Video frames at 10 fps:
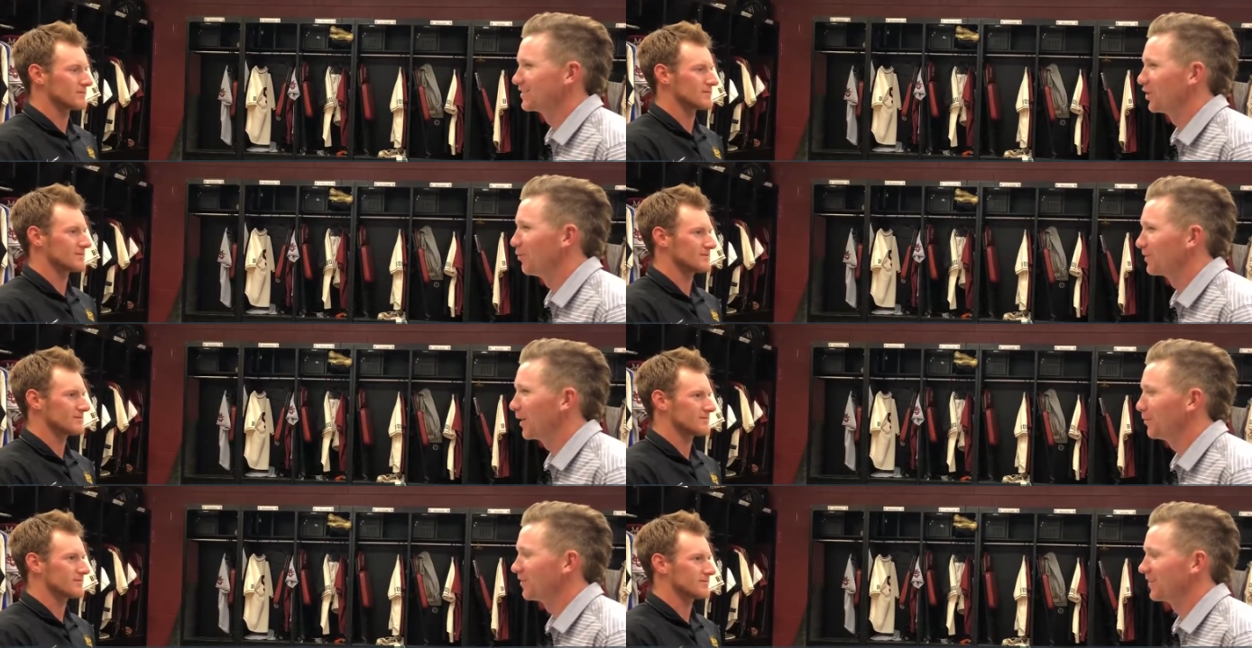Speaker 1: show them a
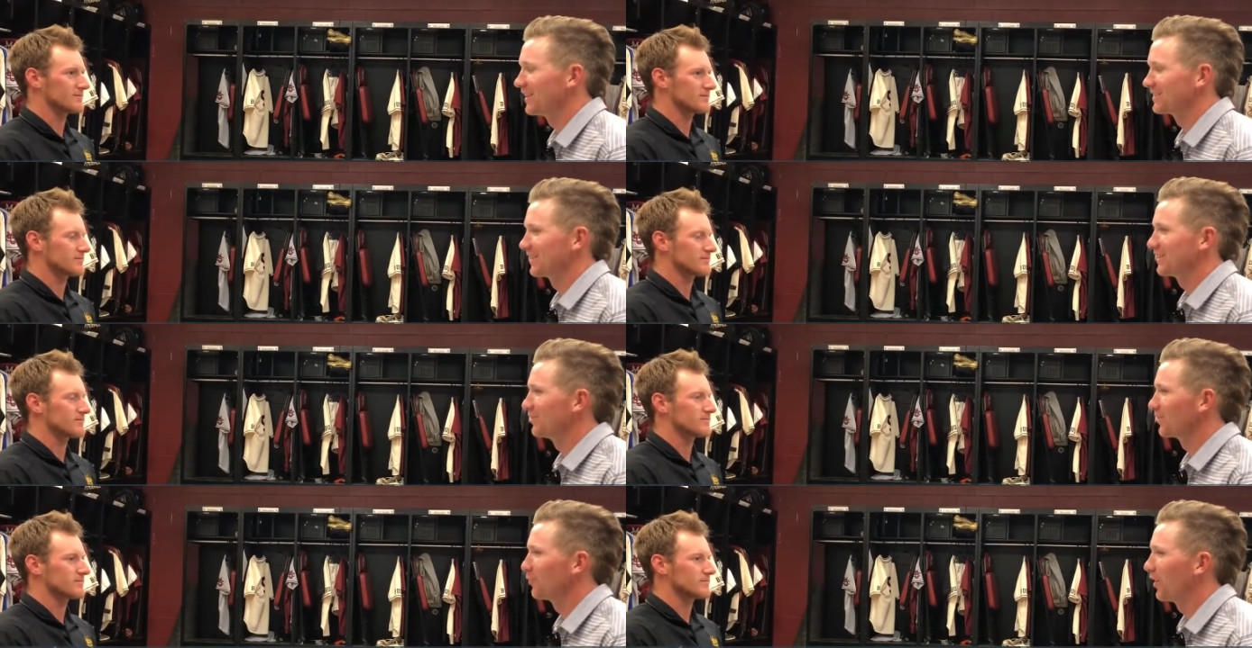couple things, like
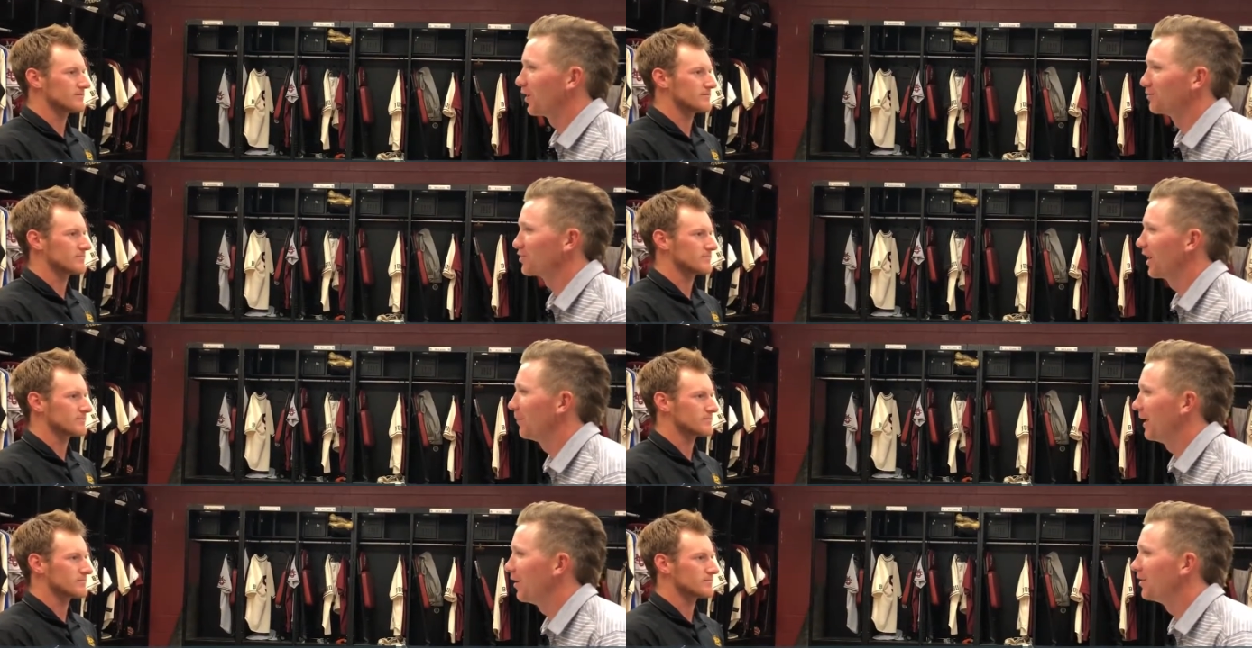you could wear them, try
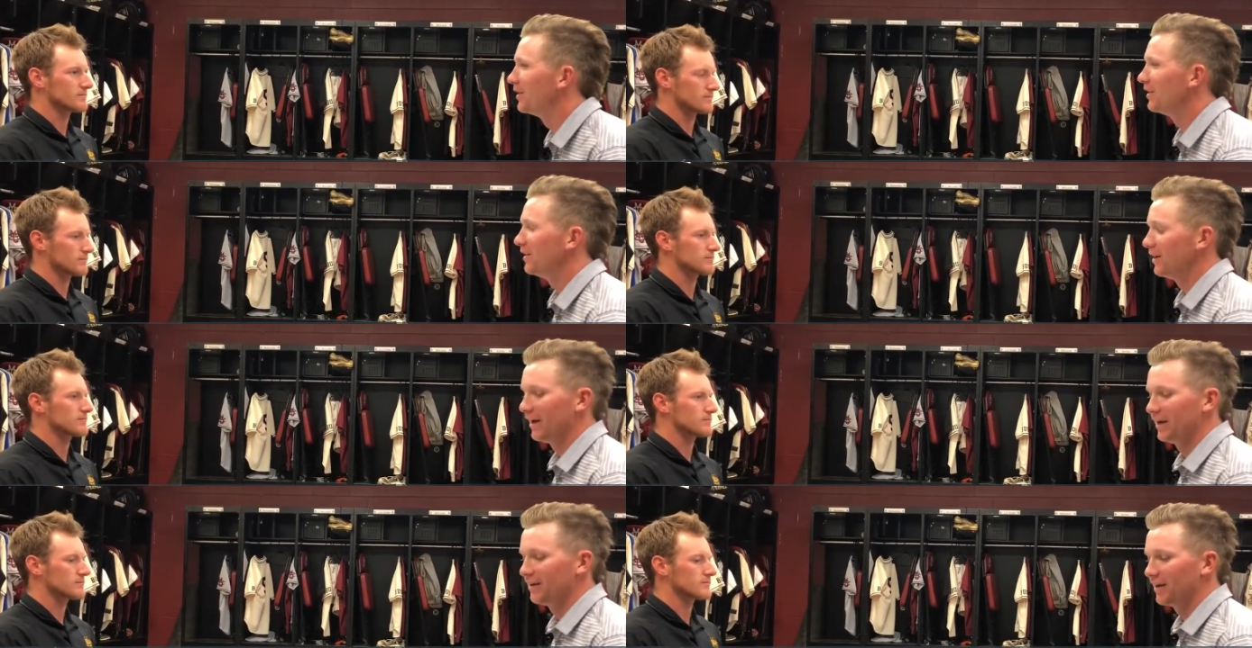them out,
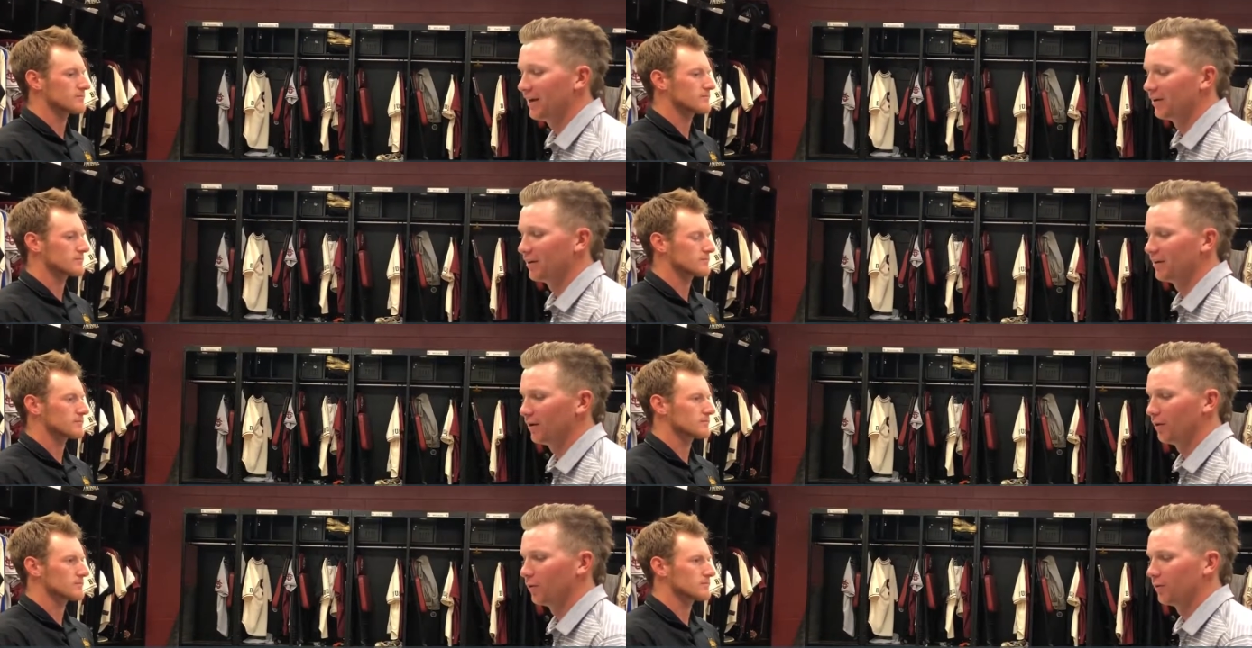and uh,
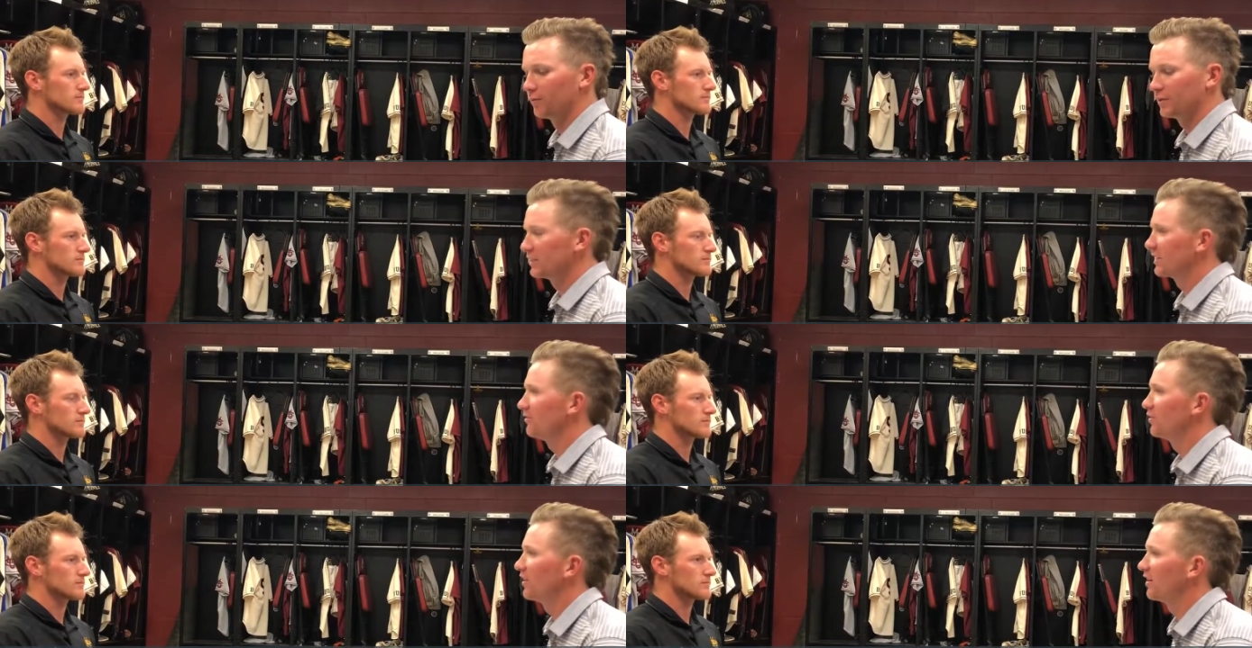just
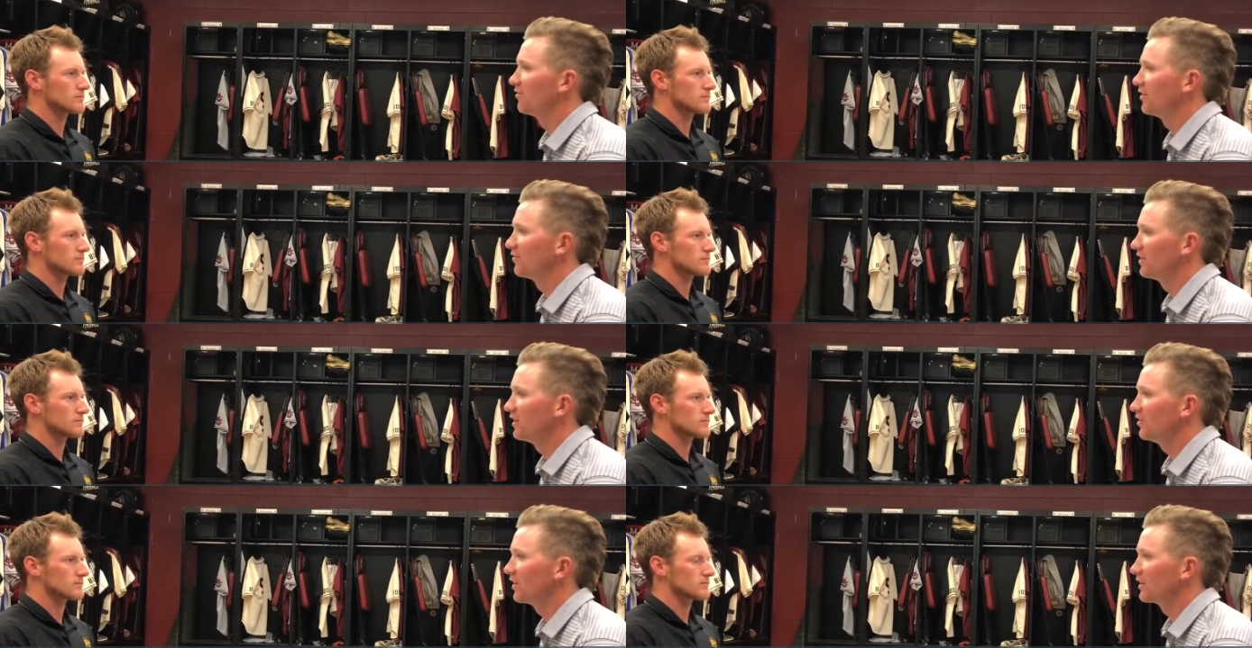give you 10 to
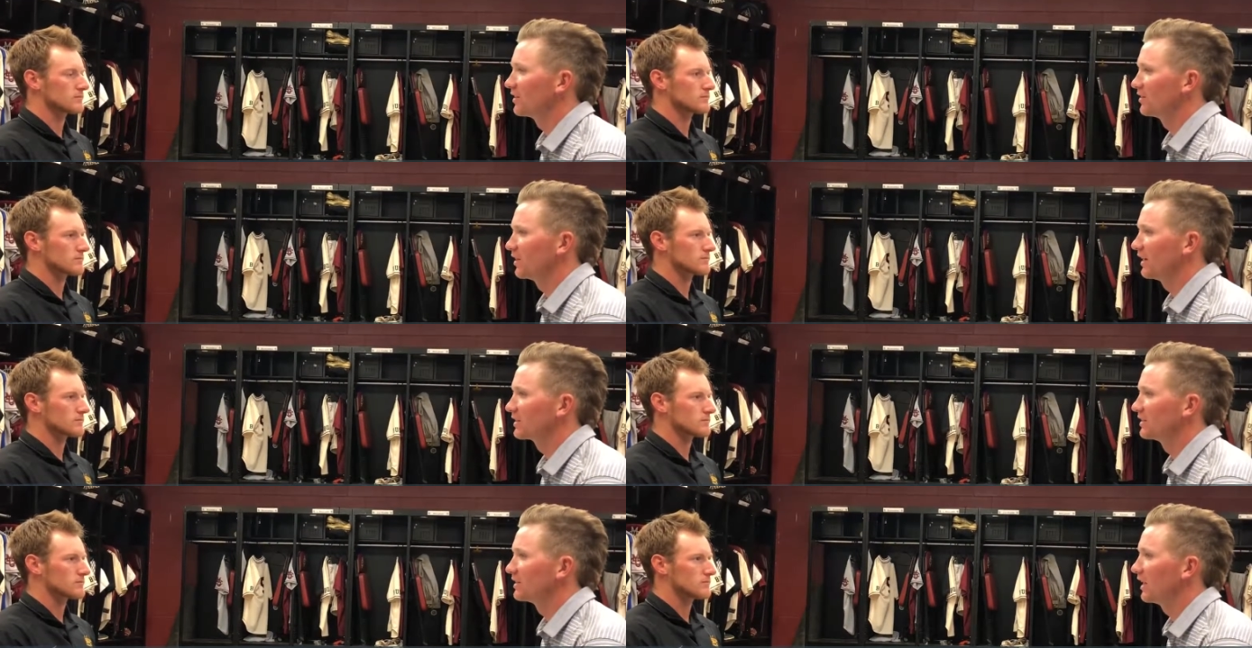15 you, guys
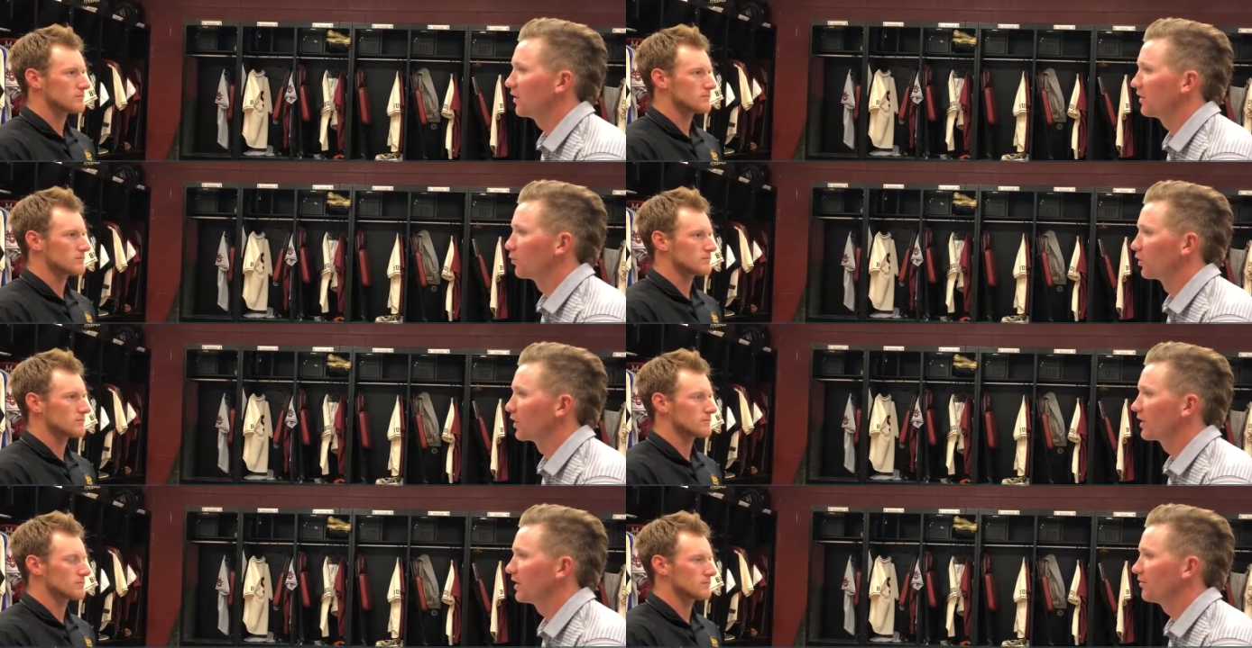can see how they
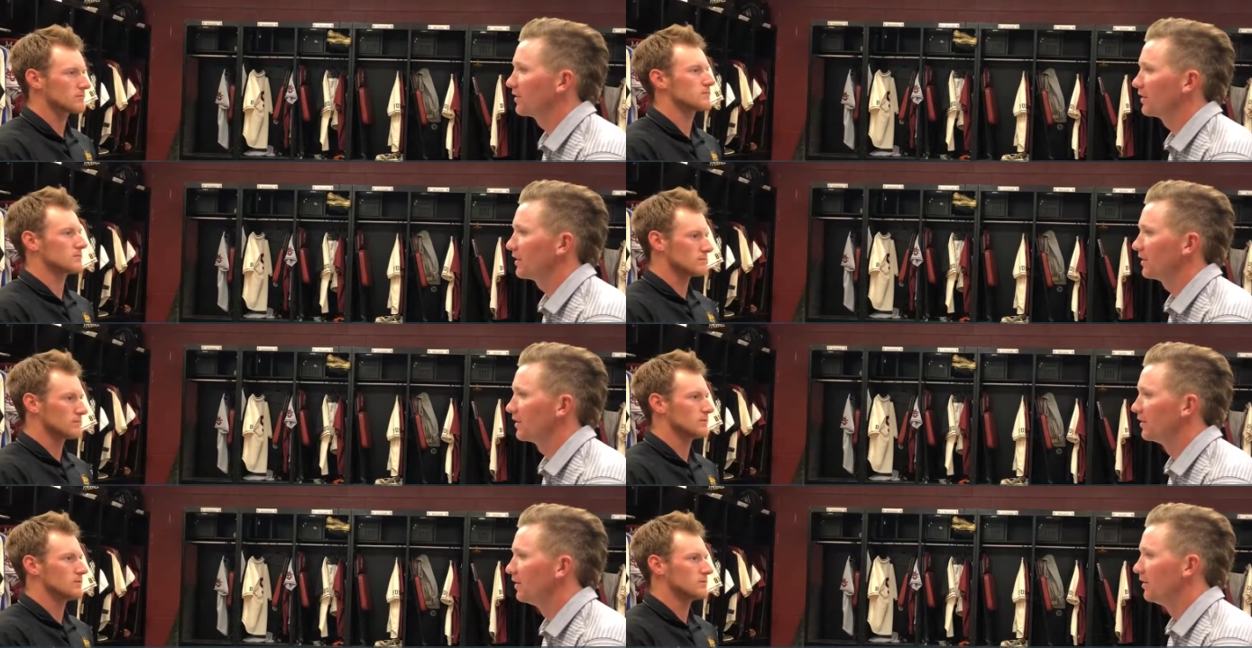work and everything
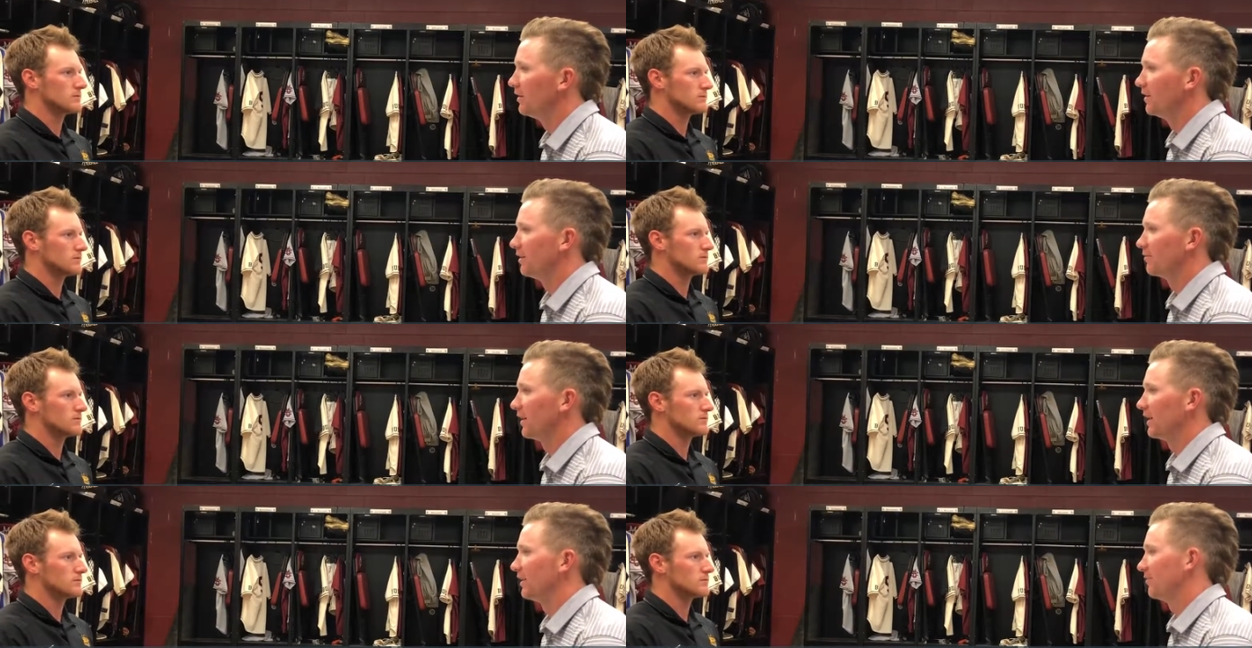and if
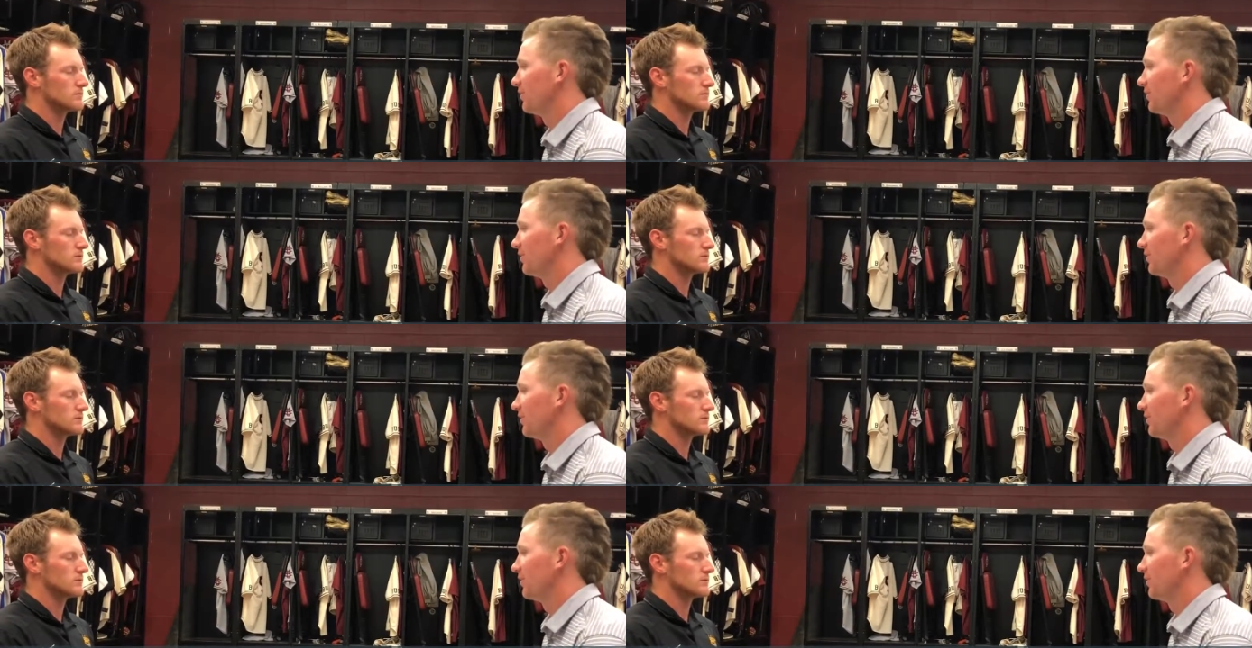that if